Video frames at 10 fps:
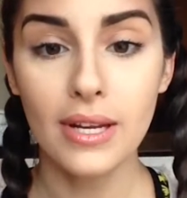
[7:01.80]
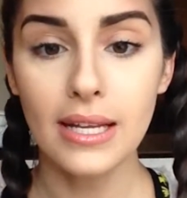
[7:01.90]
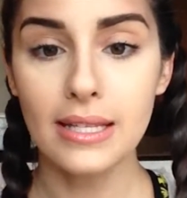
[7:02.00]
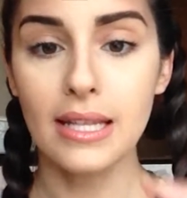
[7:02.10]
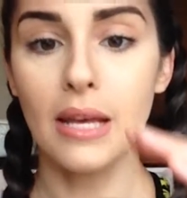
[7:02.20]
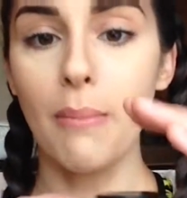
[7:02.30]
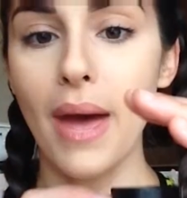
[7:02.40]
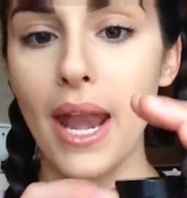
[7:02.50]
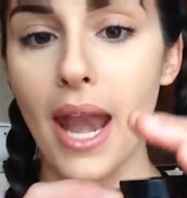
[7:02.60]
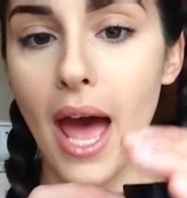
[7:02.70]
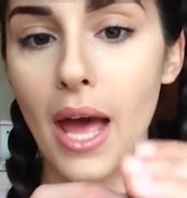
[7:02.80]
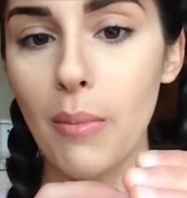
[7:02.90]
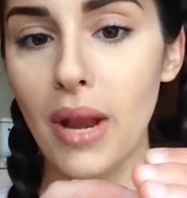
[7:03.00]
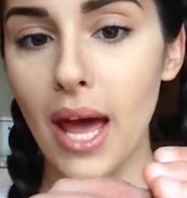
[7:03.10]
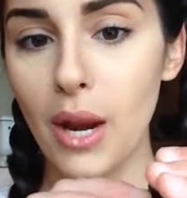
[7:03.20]
my favorite is the
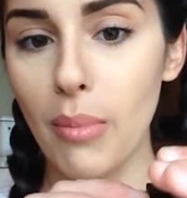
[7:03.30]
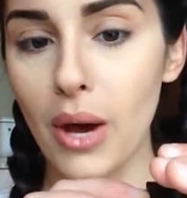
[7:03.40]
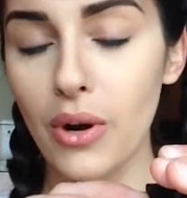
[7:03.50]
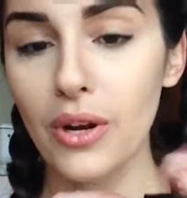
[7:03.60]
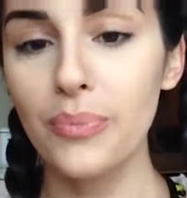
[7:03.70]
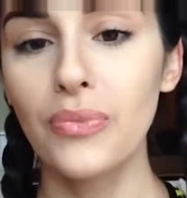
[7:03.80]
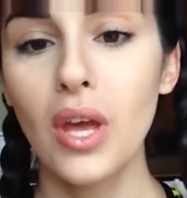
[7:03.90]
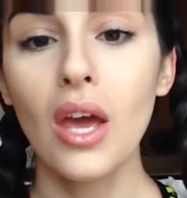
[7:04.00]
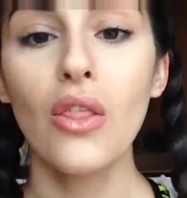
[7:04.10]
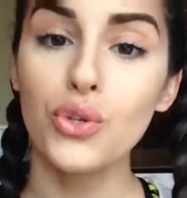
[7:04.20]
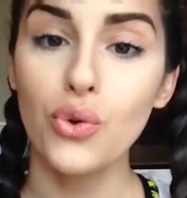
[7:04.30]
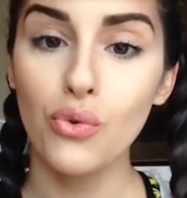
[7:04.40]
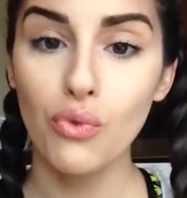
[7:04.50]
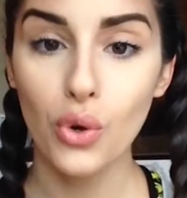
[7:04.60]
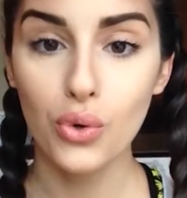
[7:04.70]
Ben Nye banana powder. There
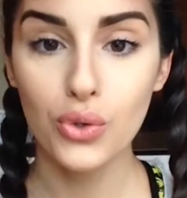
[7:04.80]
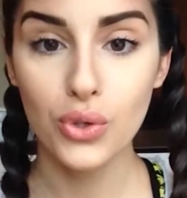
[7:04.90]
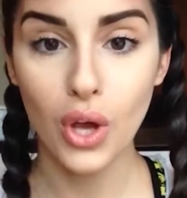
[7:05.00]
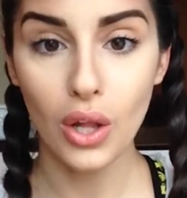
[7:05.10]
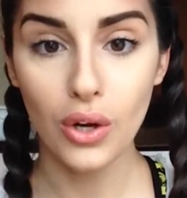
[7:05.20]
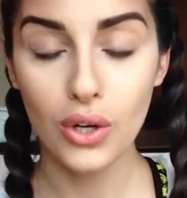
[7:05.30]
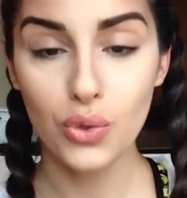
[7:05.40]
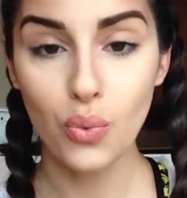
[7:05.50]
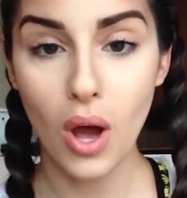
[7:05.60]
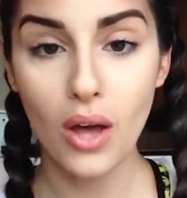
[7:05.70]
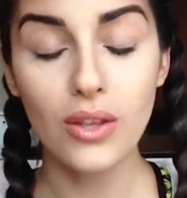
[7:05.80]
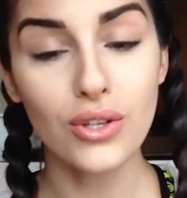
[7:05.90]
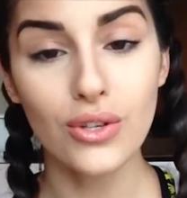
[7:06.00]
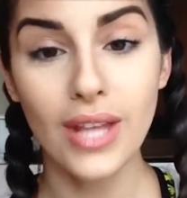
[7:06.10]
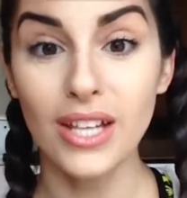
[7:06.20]
is also a rose color
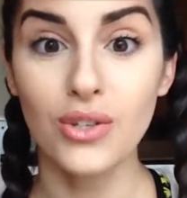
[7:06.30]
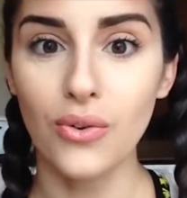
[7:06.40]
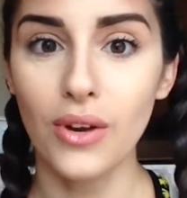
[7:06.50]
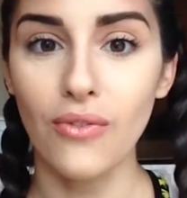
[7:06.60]
as well.